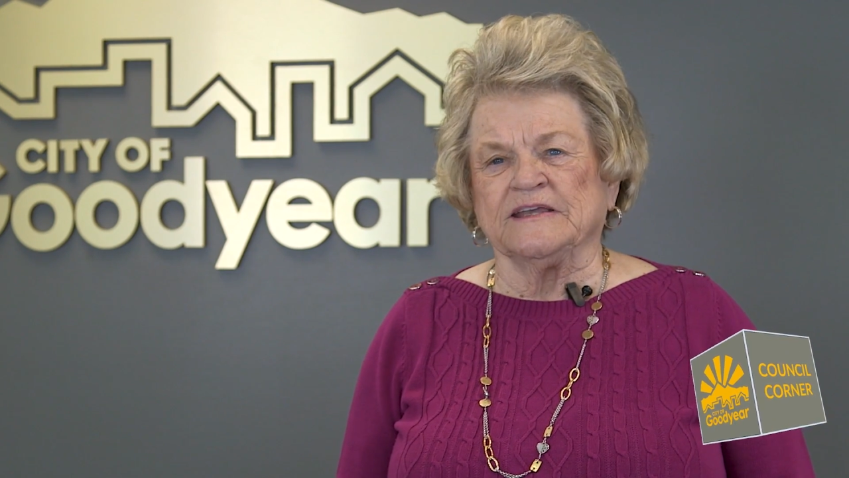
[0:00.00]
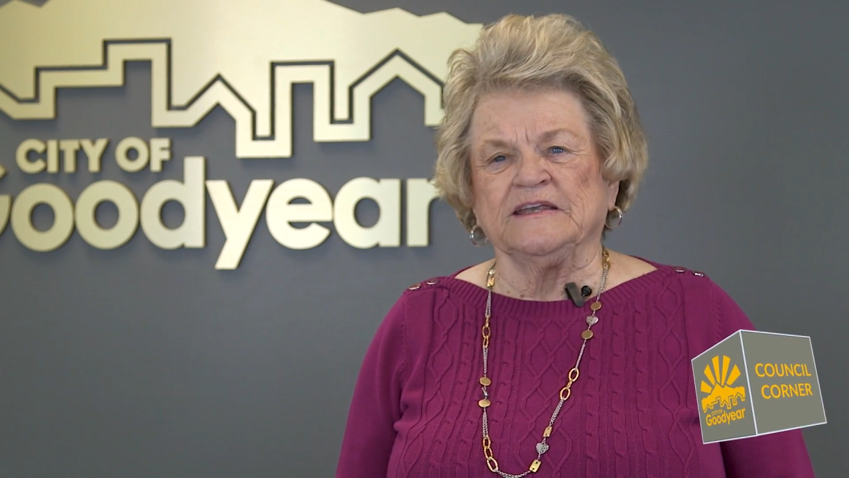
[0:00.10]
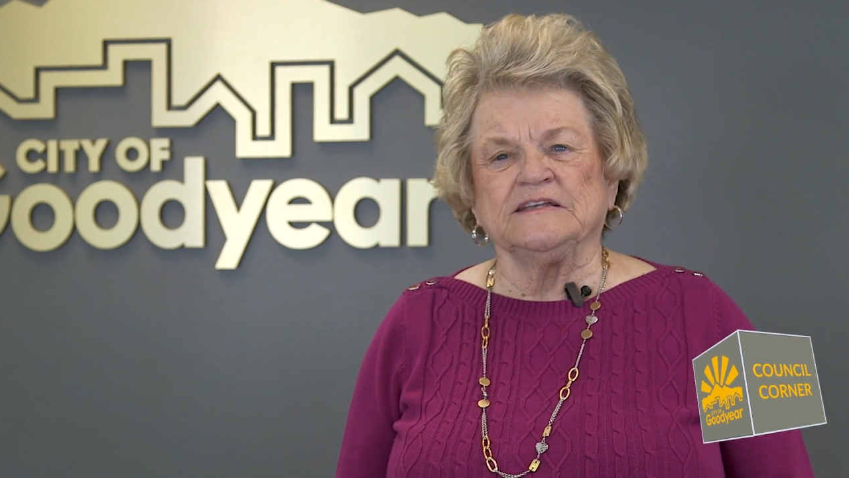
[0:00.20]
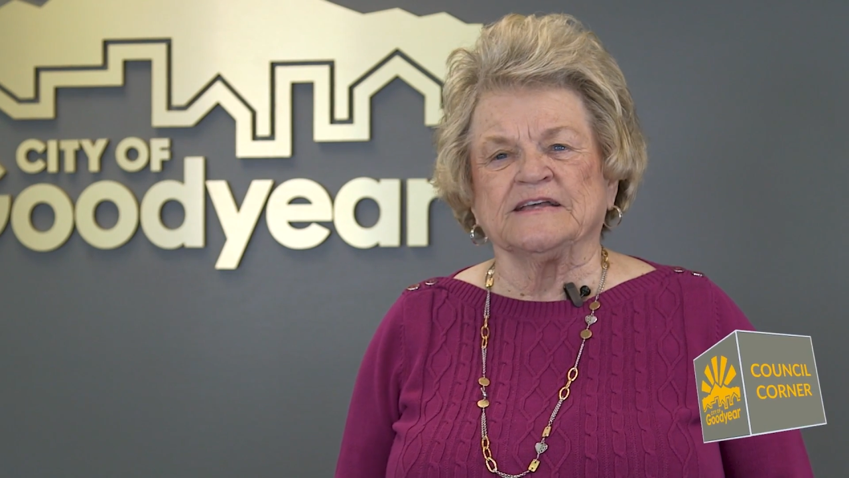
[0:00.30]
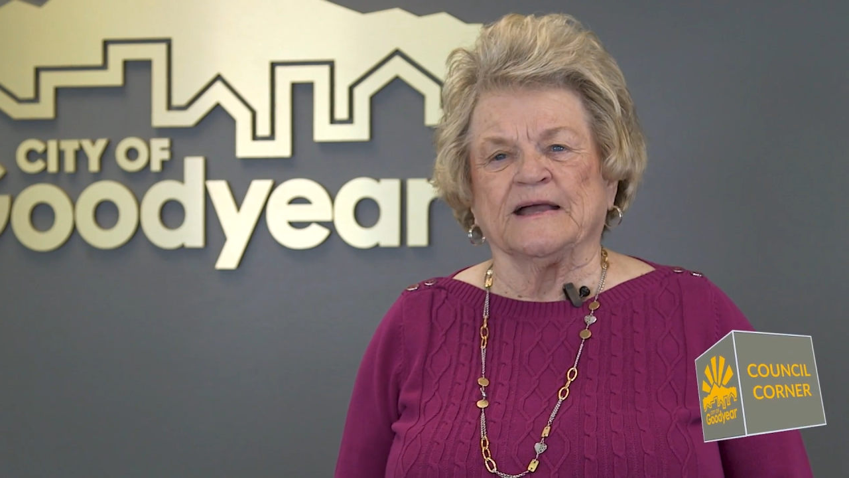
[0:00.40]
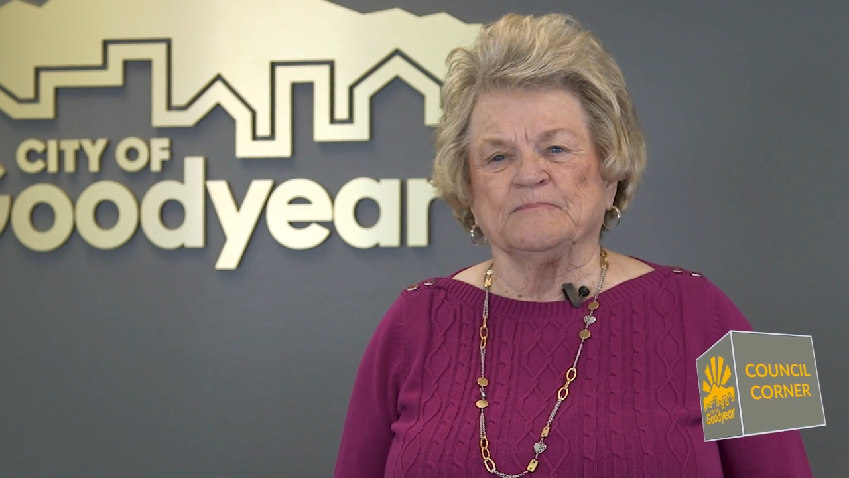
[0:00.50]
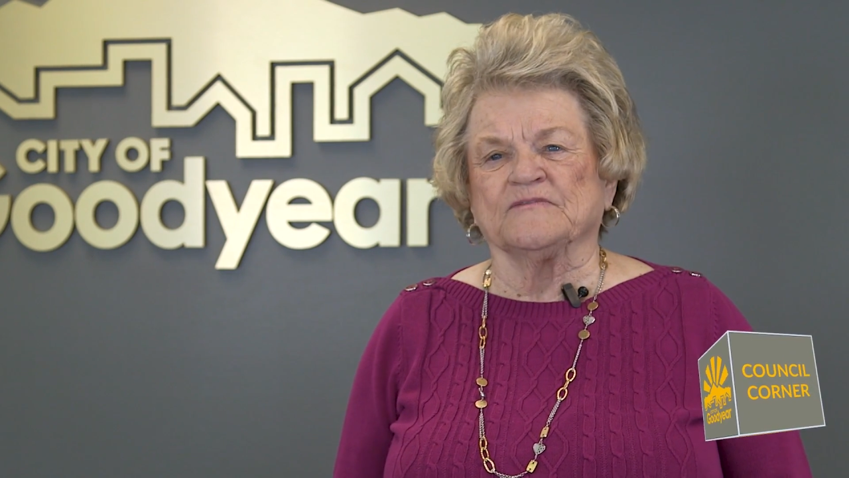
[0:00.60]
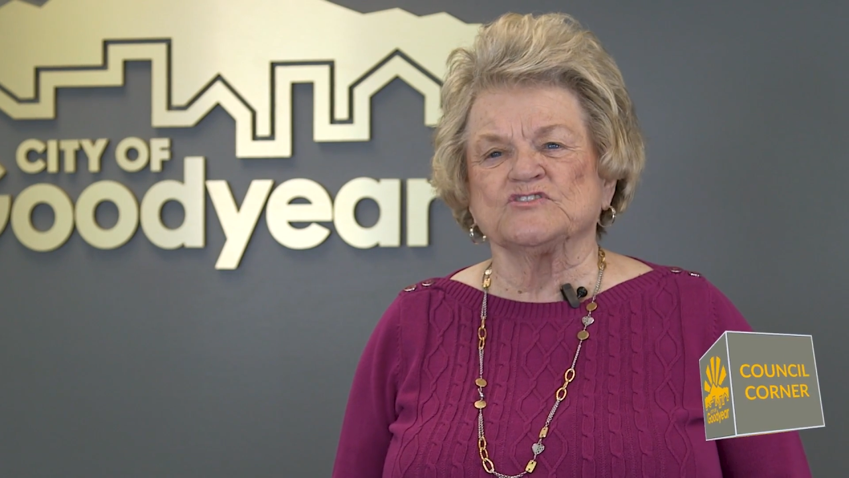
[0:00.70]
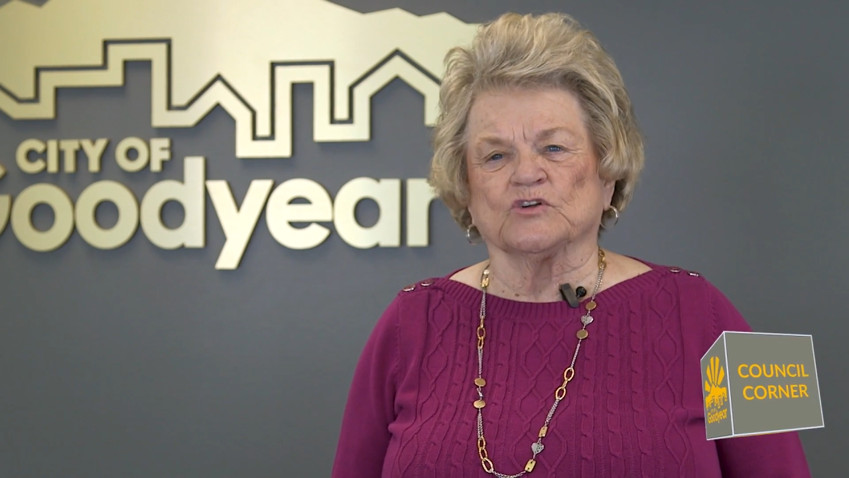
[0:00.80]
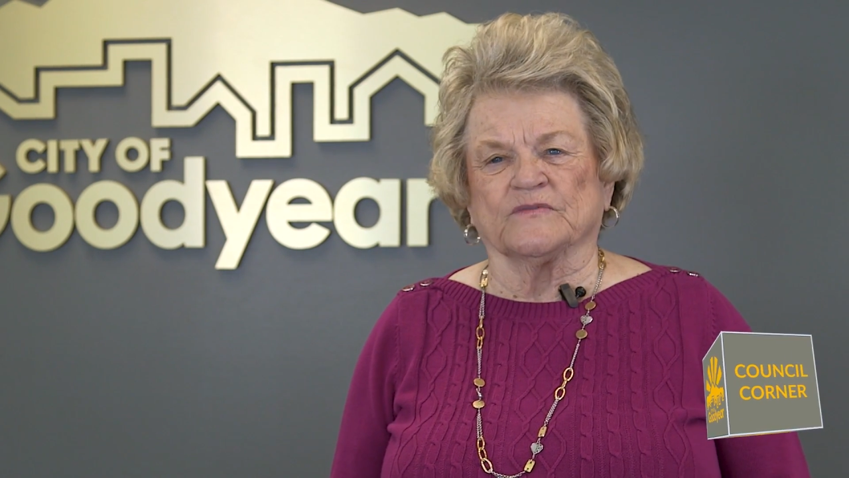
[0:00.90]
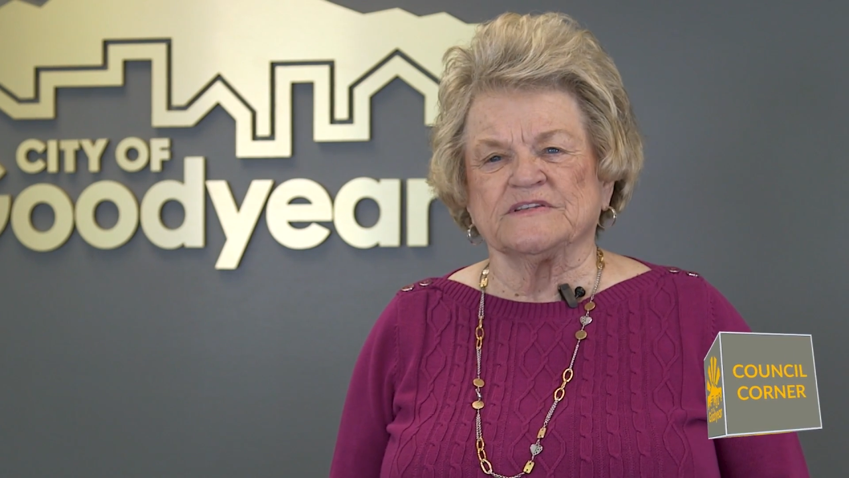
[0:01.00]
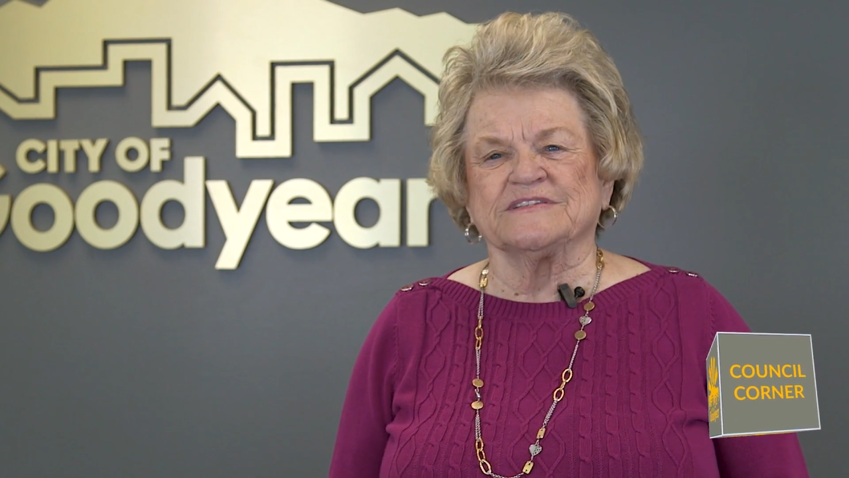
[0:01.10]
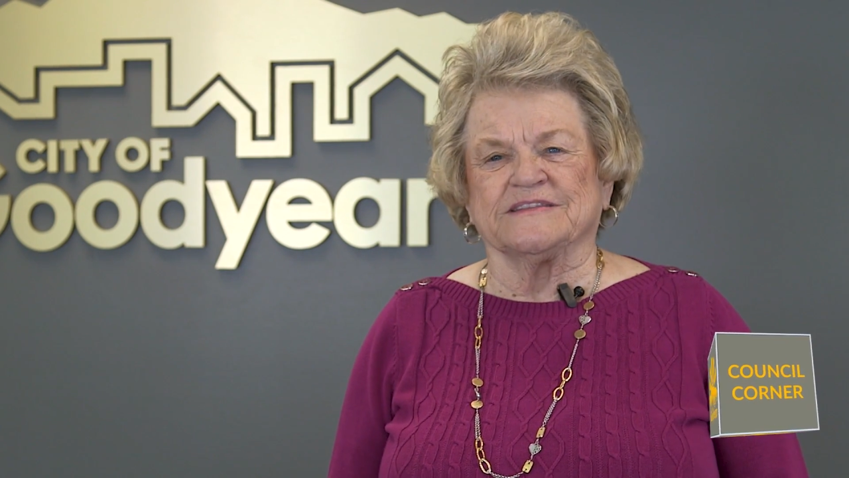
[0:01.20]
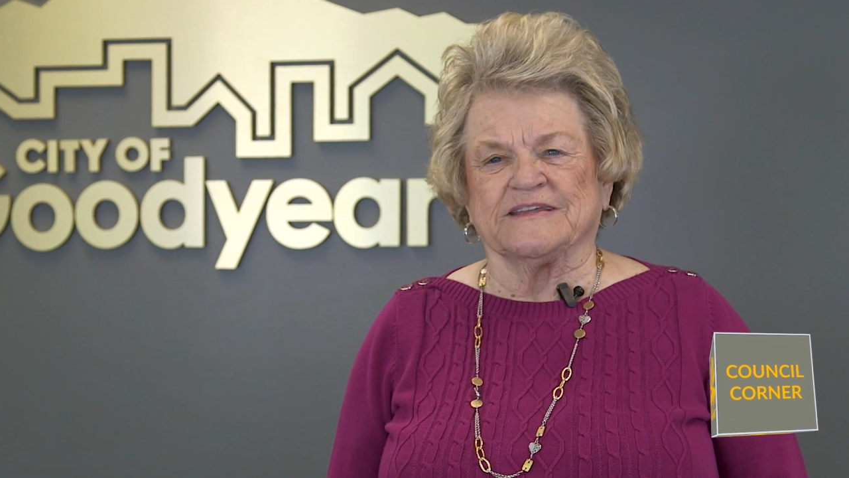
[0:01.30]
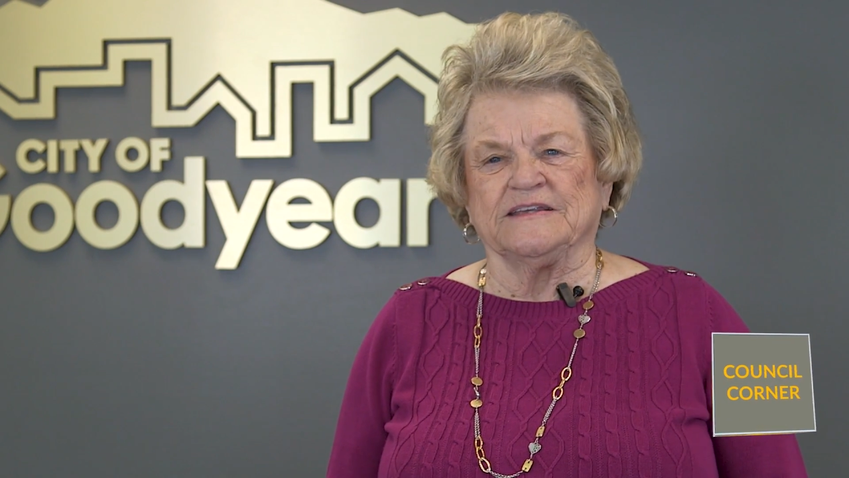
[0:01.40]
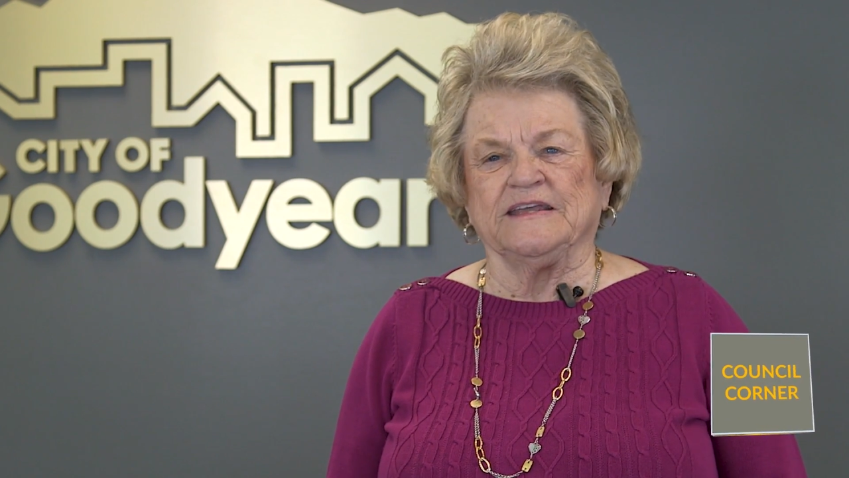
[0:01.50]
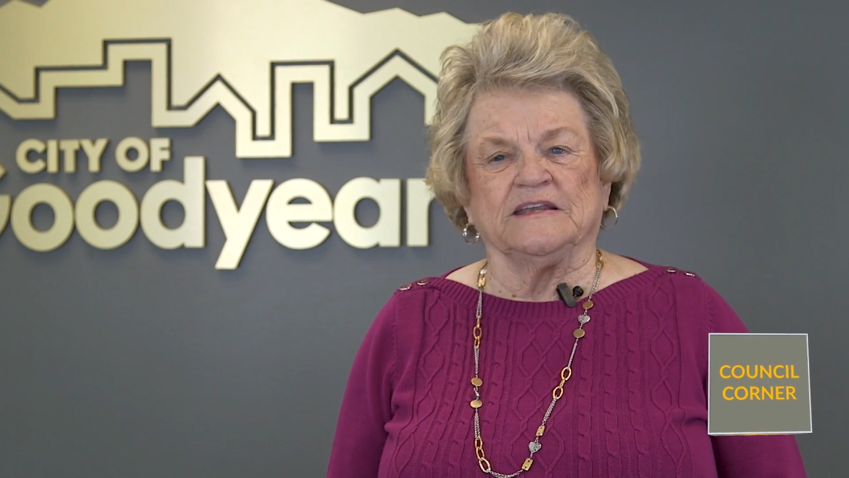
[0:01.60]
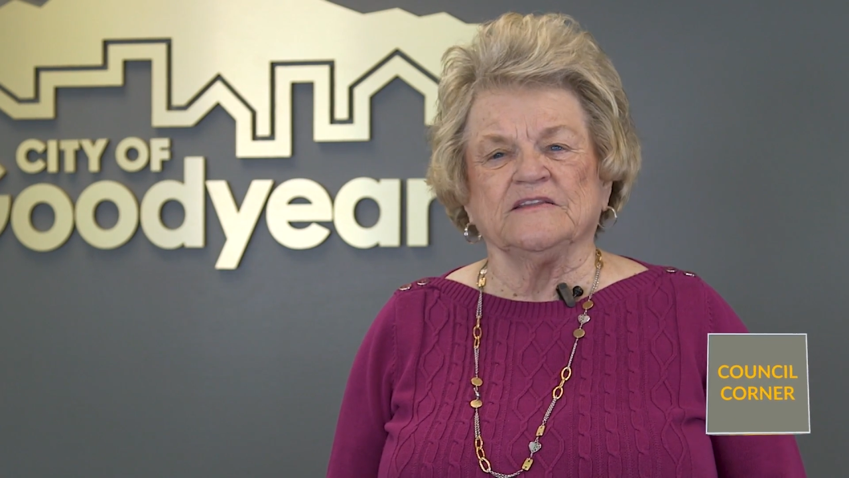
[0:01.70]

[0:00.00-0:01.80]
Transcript: any type of service that they need.